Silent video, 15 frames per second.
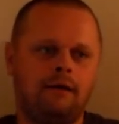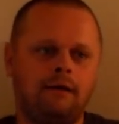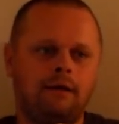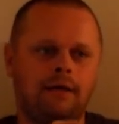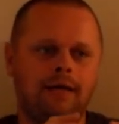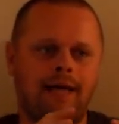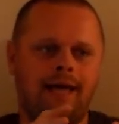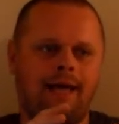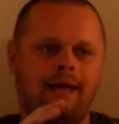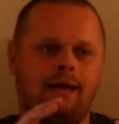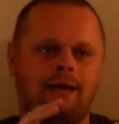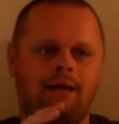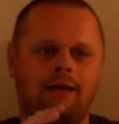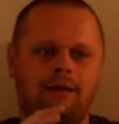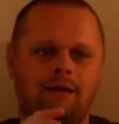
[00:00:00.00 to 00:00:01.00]

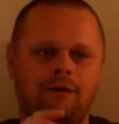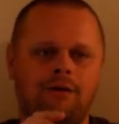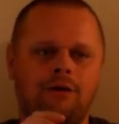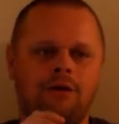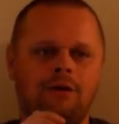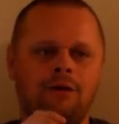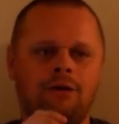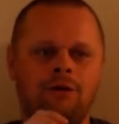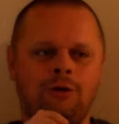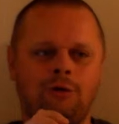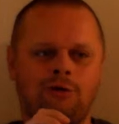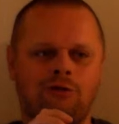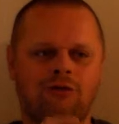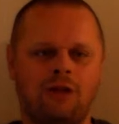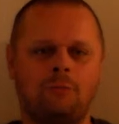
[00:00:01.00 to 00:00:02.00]
and
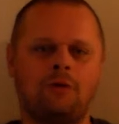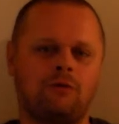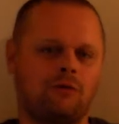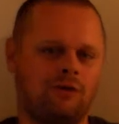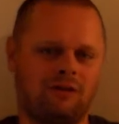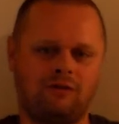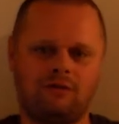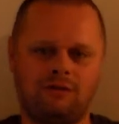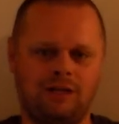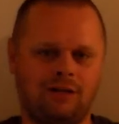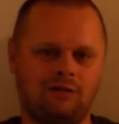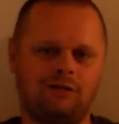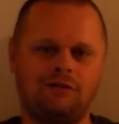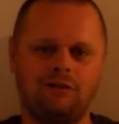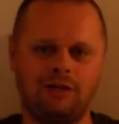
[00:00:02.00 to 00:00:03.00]
your stomach's going to
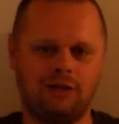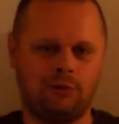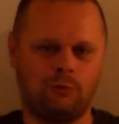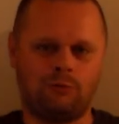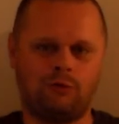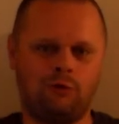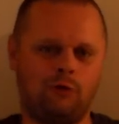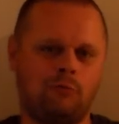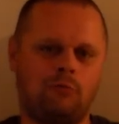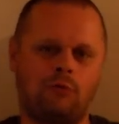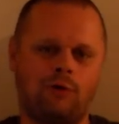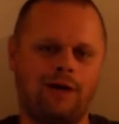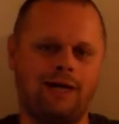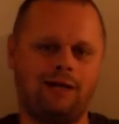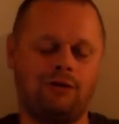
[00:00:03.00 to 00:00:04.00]
send a signal to your
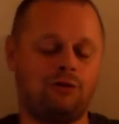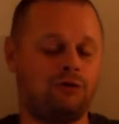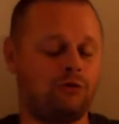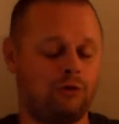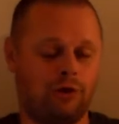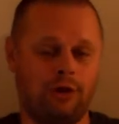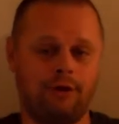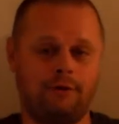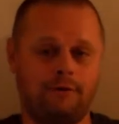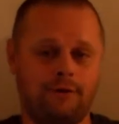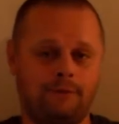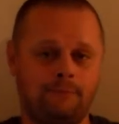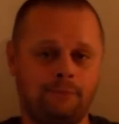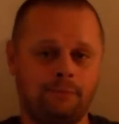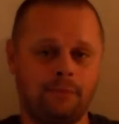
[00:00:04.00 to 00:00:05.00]
brain that you're
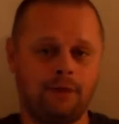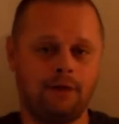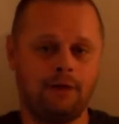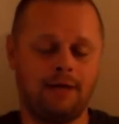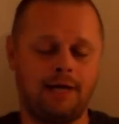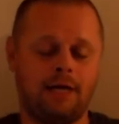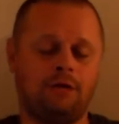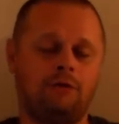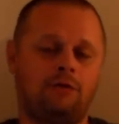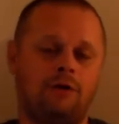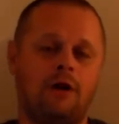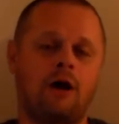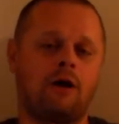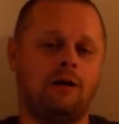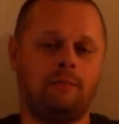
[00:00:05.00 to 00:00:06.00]
hungry. and
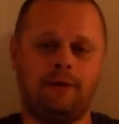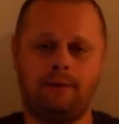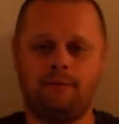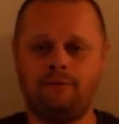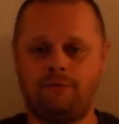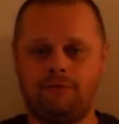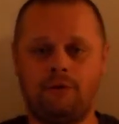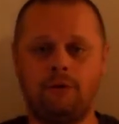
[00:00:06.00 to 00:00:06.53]
you're not going to be able to